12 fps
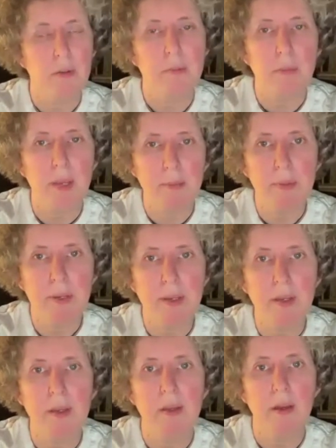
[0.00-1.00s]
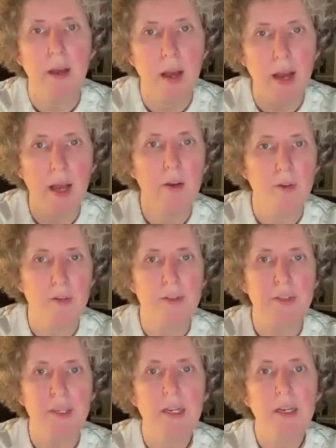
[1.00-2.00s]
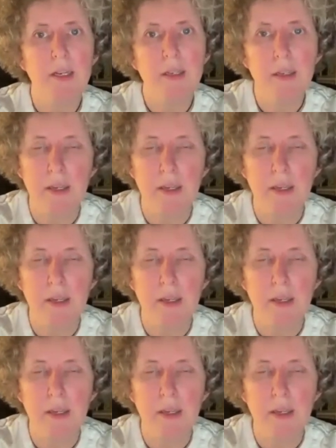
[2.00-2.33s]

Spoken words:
may be higher still